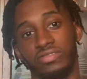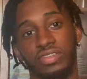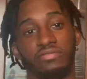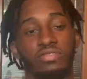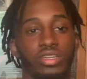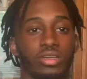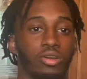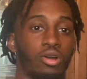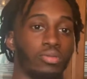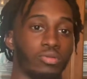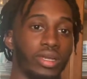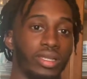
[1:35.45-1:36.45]
see if you can
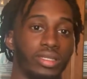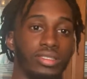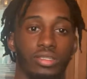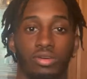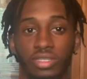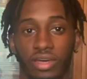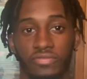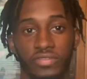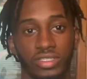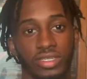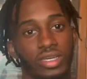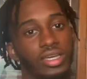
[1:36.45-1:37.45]
incorporate it into those
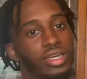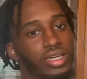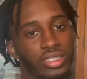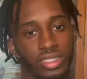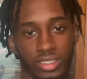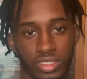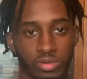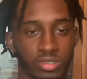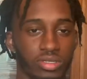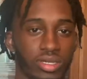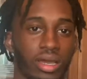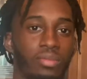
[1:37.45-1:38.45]
outfits, and then see what
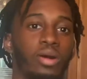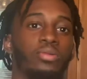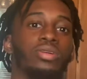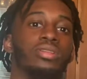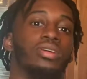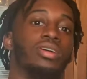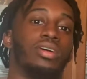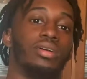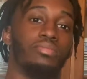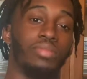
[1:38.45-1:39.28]
you can come up with.